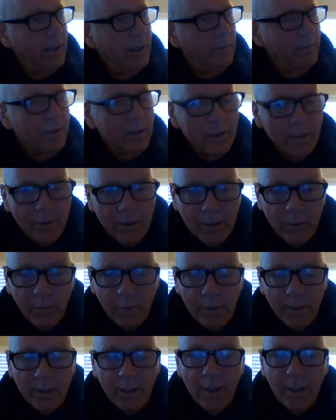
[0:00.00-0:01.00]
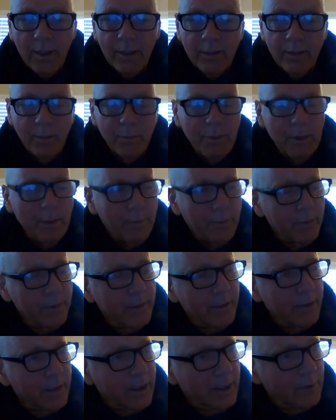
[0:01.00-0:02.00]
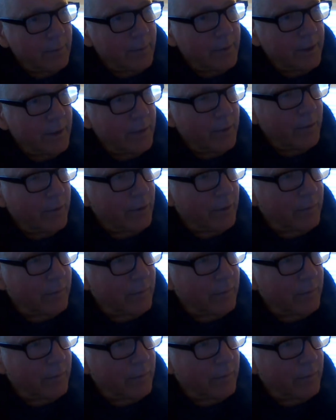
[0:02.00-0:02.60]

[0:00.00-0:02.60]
But look at what a lot of these people in our government are doing